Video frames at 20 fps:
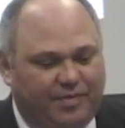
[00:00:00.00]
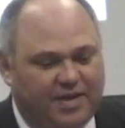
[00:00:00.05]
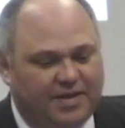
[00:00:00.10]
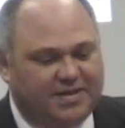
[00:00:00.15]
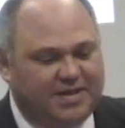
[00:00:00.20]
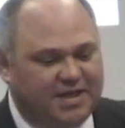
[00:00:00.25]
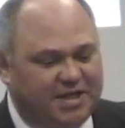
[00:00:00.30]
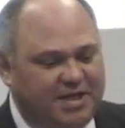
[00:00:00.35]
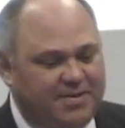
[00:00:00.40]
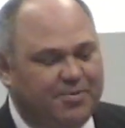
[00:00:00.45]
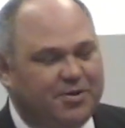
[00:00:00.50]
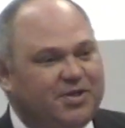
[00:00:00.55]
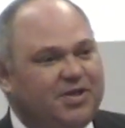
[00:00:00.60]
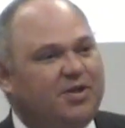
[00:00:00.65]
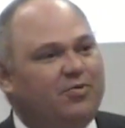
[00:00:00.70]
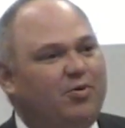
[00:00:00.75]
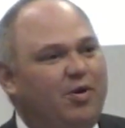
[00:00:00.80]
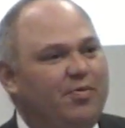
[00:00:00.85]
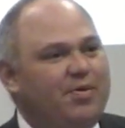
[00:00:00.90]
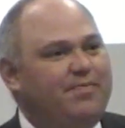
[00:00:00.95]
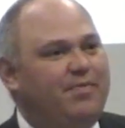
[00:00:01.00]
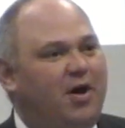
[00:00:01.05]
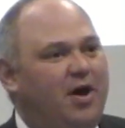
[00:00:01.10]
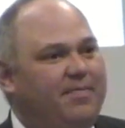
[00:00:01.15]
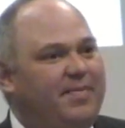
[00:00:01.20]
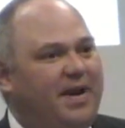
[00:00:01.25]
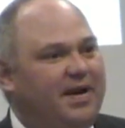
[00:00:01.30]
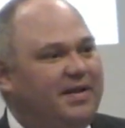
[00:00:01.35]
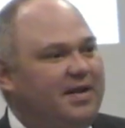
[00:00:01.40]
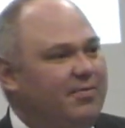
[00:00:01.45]
60% of what we
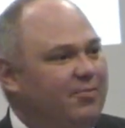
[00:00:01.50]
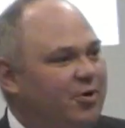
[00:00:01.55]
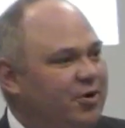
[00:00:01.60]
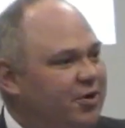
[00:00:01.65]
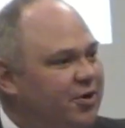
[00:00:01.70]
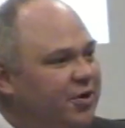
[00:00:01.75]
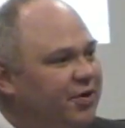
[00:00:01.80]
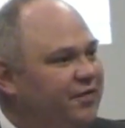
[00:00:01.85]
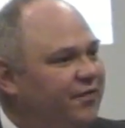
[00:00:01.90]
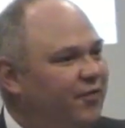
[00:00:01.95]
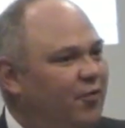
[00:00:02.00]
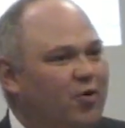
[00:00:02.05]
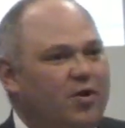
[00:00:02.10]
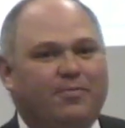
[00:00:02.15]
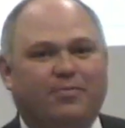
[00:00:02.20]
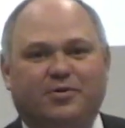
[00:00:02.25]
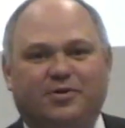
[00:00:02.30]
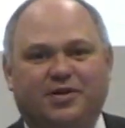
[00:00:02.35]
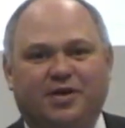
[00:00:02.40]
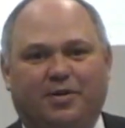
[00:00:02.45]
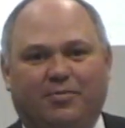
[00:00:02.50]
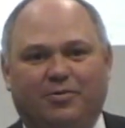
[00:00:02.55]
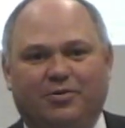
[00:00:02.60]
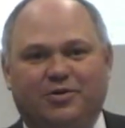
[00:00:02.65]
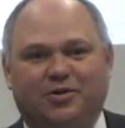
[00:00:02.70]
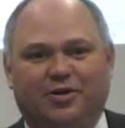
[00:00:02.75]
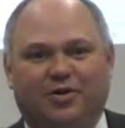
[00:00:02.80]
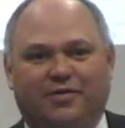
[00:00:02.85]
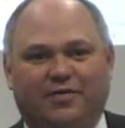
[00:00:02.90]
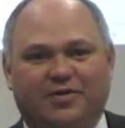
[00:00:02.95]
bought back then were goods, 40% were
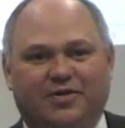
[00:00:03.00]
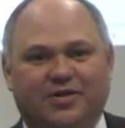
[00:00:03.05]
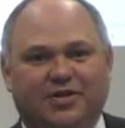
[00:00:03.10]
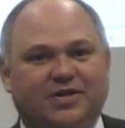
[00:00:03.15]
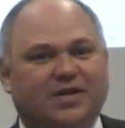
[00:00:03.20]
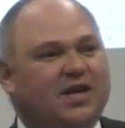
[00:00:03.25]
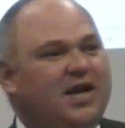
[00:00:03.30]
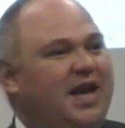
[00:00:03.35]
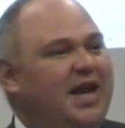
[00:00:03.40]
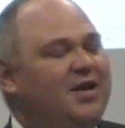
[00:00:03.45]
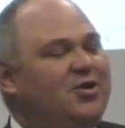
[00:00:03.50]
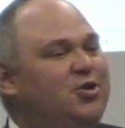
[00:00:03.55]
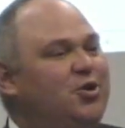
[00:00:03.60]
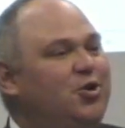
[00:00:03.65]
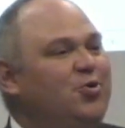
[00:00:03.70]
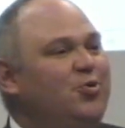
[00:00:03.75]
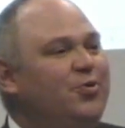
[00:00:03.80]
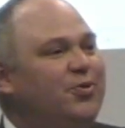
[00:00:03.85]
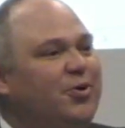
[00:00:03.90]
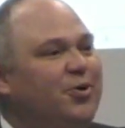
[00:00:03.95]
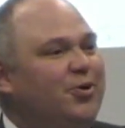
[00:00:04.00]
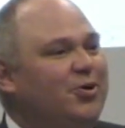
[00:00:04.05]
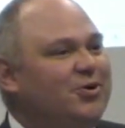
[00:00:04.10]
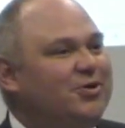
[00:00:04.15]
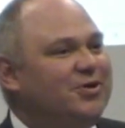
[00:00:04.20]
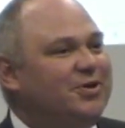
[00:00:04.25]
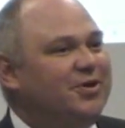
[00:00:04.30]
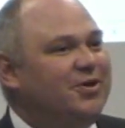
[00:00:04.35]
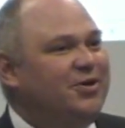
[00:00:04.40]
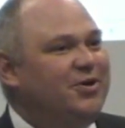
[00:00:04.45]
services, and
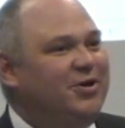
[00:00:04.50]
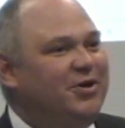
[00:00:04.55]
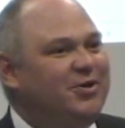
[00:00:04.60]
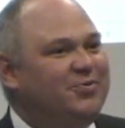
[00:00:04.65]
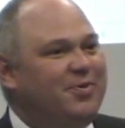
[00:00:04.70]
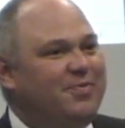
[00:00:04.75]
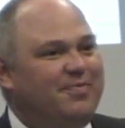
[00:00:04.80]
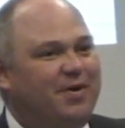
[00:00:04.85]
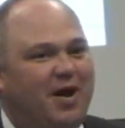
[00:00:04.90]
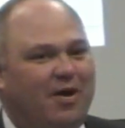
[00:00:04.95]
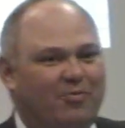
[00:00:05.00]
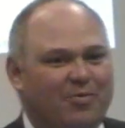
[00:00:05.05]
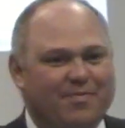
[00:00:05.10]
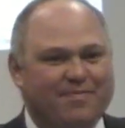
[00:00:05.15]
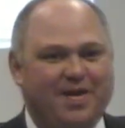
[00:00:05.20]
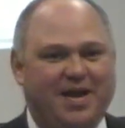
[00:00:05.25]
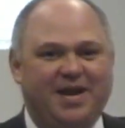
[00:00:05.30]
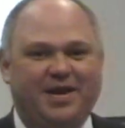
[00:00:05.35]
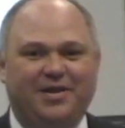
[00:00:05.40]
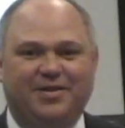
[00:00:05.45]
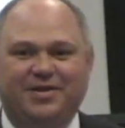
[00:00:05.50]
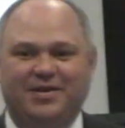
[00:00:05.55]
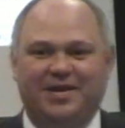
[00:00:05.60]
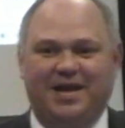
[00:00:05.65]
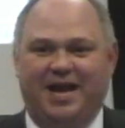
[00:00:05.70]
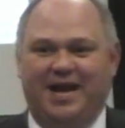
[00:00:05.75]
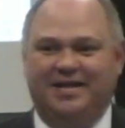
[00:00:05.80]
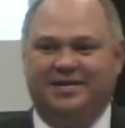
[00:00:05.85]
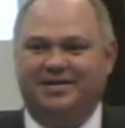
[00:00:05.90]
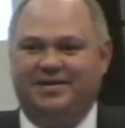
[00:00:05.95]
2/3 of the goods we bought were made in the
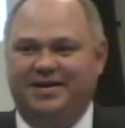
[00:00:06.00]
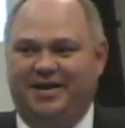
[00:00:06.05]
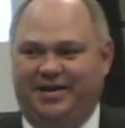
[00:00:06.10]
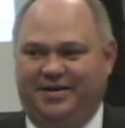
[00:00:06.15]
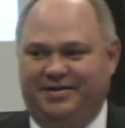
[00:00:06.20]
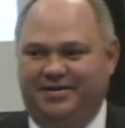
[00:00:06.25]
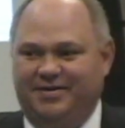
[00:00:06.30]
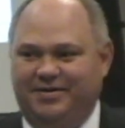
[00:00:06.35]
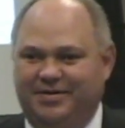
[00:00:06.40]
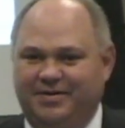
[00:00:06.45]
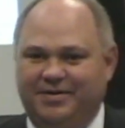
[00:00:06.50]
United States.